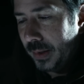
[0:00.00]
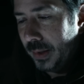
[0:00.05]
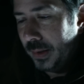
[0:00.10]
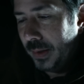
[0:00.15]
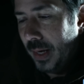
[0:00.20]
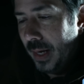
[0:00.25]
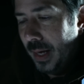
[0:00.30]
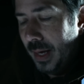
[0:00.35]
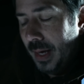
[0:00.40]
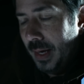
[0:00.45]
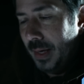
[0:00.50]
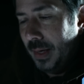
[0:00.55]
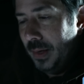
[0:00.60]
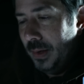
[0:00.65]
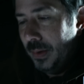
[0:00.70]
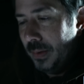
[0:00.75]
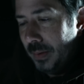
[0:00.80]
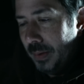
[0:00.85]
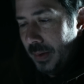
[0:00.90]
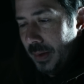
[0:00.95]
You,
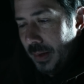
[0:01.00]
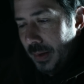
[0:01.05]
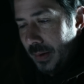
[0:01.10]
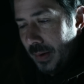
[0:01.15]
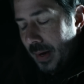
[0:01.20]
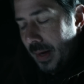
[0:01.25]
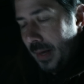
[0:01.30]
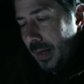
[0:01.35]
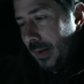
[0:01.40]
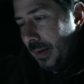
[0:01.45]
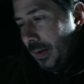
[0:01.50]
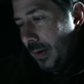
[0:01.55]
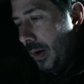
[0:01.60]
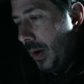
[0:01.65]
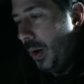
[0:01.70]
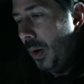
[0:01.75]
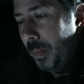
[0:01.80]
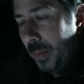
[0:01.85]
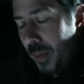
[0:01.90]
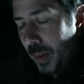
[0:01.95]
you, you
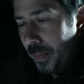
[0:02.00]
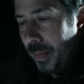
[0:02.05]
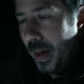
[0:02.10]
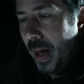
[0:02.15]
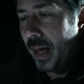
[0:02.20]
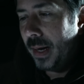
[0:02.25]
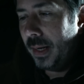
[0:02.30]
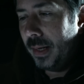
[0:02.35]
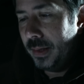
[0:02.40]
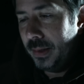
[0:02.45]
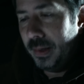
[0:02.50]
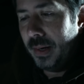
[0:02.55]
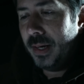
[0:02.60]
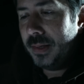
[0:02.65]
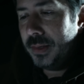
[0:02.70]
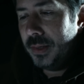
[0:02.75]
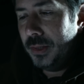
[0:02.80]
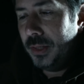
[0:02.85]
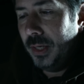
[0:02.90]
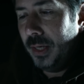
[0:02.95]
open the bottle and you
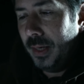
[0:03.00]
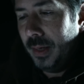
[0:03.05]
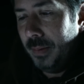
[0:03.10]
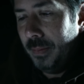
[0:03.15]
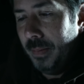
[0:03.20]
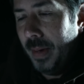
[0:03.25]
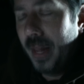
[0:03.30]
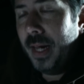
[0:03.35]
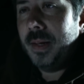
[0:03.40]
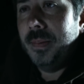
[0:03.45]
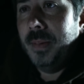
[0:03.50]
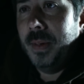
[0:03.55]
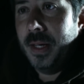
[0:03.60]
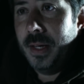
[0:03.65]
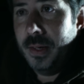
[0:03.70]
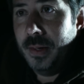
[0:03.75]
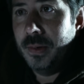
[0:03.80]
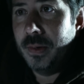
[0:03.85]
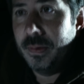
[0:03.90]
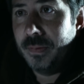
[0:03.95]
ask the genie, make me a
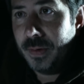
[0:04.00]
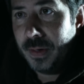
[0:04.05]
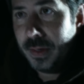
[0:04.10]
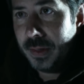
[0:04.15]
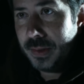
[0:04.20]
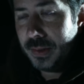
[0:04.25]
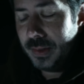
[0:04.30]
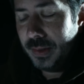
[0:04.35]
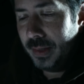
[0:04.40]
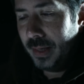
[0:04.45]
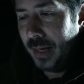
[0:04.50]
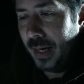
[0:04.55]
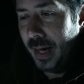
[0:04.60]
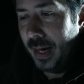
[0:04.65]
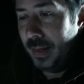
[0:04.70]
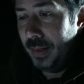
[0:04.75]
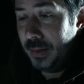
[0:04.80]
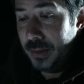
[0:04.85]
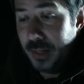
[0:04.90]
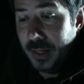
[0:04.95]
universe.
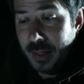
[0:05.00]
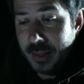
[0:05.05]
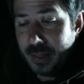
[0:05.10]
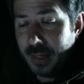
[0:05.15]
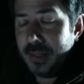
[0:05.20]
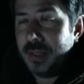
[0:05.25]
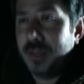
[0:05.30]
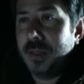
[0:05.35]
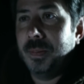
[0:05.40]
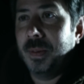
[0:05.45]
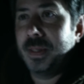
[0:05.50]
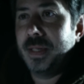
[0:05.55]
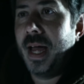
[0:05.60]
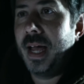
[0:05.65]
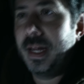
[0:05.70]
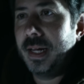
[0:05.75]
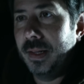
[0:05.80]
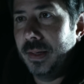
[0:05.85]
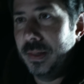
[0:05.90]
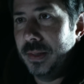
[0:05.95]
And the genie does a
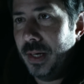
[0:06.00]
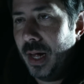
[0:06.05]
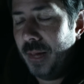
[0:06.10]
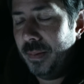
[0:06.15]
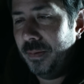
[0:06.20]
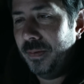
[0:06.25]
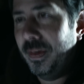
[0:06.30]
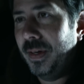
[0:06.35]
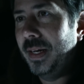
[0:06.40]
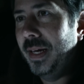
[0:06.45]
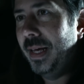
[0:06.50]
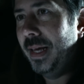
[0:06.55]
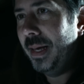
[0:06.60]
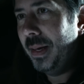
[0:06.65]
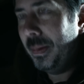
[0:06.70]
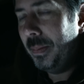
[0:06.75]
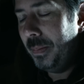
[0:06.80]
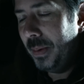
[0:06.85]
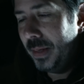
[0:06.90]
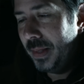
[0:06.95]
spectacular job of it.
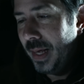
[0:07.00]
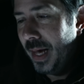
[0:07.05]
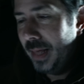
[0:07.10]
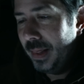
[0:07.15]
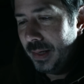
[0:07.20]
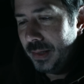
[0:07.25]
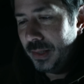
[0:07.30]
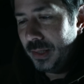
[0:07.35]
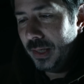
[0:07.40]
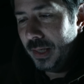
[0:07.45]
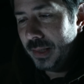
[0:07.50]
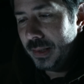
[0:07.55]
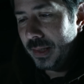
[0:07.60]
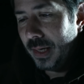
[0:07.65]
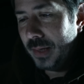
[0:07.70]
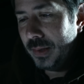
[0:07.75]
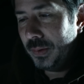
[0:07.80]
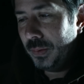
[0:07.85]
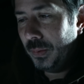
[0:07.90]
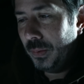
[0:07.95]
But then the genie
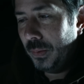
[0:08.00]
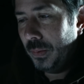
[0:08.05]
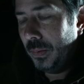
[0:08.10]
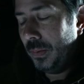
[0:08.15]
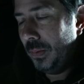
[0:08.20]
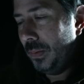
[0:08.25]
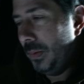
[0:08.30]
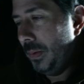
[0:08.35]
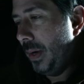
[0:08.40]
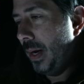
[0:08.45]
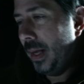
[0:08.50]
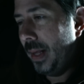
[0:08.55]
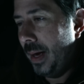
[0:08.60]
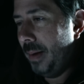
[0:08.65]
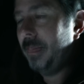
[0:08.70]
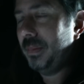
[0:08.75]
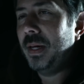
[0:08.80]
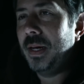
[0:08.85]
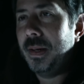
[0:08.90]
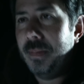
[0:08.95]
says, well,
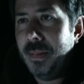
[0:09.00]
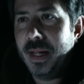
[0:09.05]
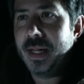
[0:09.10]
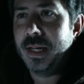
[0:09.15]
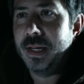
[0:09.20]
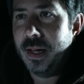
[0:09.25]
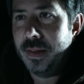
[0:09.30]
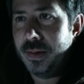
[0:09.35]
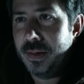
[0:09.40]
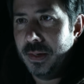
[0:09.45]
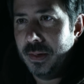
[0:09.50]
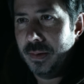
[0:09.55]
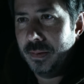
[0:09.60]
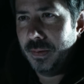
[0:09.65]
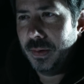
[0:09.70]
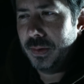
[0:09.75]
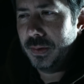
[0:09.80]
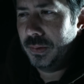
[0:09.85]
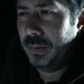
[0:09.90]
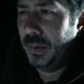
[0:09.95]
I'm going to make another
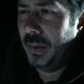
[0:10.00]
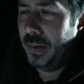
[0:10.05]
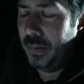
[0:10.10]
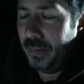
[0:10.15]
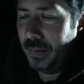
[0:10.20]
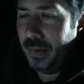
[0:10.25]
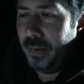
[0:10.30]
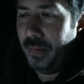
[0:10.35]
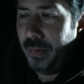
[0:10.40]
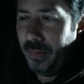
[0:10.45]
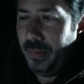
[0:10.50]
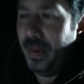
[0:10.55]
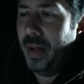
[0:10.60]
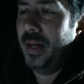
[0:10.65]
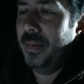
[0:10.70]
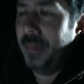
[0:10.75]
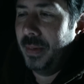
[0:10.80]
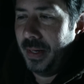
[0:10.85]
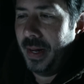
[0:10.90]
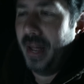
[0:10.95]
universe. Well,
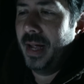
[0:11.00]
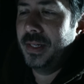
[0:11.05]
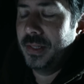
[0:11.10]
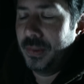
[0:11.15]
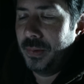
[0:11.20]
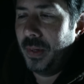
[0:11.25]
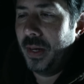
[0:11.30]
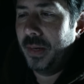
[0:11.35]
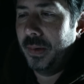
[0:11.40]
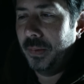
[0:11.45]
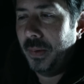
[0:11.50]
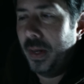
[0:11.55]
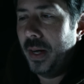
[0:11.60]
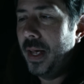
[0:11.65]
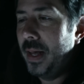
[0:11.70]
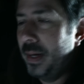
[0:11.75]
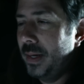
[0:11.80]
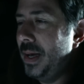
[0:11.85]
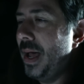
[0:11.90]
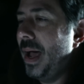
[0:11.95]
wait a minute. I just wanted one.
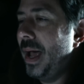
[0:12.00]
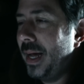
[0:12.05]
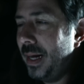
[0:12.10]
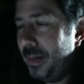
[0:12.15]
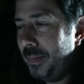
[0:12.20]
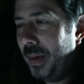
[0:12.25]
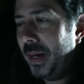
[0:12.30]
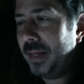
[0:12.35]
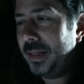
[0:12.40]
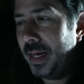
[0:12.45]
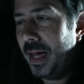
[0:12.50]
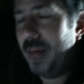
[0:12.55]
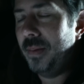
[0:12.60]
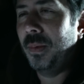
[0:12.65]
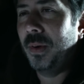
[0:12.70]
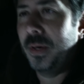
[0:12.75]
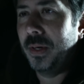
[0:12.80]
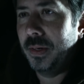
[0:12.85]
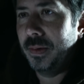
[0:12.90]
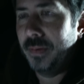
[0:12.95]
No, I'm going to make 10
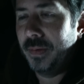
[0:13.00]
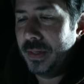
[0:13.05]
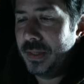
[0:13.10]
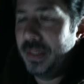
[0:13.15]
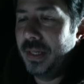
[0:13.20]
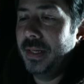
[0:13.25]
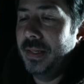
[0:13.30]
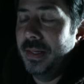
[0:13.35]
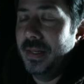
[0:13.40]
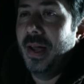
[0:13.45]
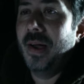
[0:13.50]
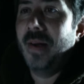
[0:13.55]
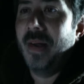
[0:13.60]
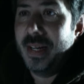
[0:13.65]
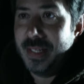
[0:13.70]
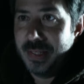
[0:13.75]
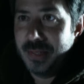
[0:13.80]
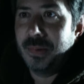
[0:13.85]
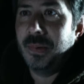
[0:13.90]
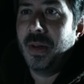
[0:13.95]
more universes. No, I
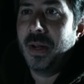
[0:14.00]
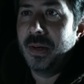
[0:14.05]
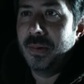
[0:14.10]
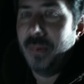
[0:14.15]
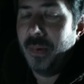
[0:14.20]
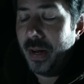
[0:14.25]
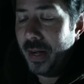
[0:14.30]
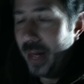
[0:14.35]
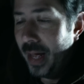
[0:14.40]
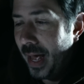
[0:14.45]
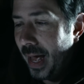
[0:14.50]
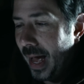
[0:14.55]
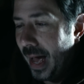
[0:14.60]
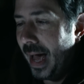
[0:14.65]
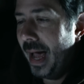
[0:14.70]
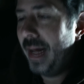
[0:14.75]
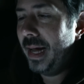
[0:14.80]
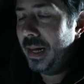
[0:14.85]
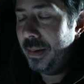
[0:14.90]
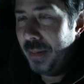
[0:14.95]
just wanted one.
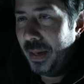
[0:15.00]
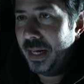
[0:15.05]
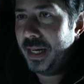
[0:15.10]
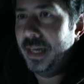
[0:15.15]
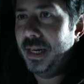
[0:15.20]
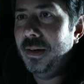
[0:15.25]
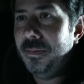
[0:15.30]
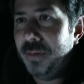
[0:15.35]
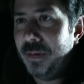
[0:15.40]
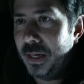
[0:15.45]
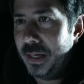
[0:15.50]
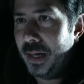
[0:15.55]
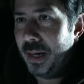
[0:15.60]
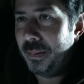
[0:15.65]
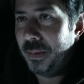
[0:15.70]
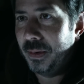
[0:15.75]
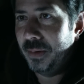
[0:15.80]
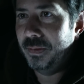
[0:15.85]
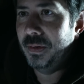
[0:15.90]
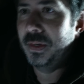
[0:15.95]
I'm going to make an infinite
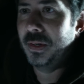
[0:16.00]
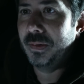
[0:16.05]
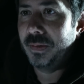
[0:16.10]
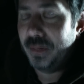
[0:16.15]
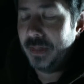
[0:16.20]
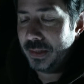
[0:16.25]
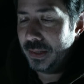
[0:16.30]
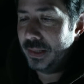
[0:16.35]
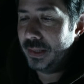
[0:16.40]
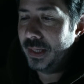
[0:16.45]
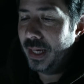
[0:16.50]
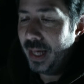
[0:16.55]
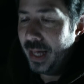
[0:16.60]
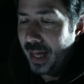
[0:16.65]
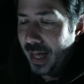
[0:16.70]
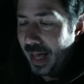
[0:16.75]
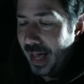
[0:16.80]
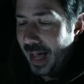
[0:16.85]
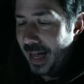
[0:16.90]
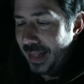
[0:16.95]
number of universes.
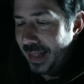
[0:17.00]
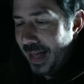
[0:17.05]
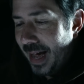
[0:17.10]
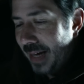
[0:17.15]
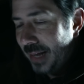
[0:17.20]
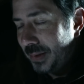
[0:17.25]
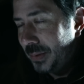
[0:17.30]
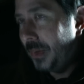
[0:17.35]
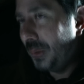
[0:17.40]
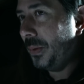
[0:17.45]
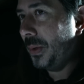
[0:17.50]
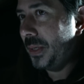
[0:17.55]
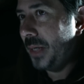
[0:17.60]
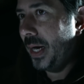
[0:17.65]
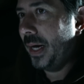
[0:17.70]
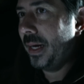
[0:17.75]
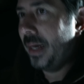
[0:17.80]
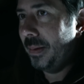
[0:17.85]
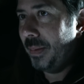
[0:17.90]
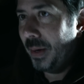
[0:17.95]
And that's what we're
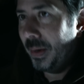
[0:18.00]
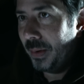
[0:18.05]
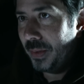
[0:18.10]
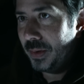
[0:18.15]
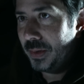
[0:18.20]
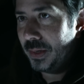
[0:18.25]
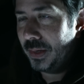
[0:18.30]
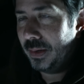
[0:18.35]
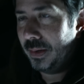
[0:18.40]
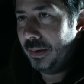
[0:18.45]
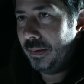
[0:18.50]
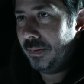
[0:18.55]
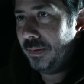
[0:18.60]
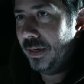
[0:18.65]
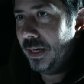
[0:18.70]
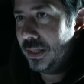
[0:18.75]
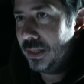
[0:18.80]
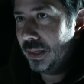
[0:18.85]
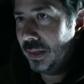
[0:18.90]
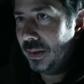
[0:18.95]
talking about with eternal
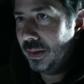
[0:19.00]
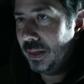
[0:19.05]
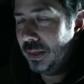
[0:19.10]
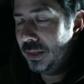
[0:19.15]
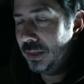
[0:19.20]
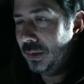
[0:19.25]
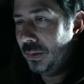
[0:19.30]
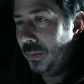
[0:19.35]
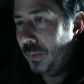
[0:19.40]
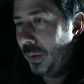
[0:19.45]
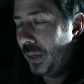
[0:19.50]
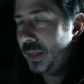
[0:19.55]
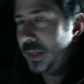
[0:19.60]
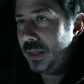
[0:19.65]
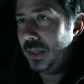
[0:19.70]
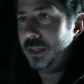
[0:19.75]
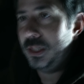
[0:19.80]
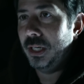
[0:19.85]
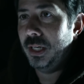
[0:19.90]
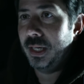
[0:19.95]
inflation. The, once
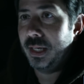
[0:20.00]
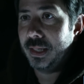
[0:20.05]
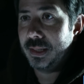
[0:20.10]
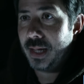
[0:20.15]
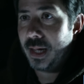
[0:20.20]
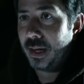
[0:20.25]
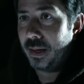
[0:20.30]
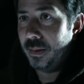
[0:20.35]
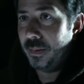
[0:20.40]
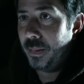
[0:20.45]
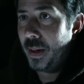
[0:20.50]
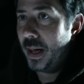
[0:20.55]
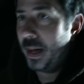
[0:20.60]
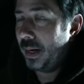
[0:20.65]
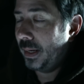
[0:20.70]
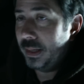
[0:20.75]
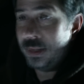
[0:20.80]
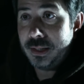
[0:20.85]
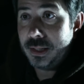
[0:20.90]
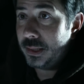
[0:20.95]
the genie gets out of the
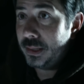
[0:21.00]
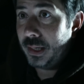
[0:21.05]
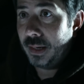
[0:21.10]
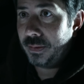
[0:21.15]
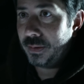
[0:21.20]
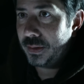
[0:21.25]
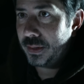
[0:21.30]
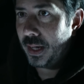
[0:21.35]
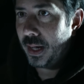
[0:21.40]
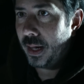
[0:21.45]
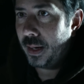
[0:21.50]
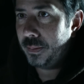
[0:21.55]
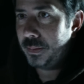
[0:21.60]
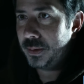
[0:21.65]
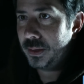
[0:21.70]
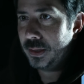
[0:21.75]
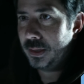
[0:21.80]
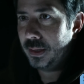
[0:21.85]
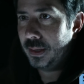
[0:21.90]
bottle, it just never stops.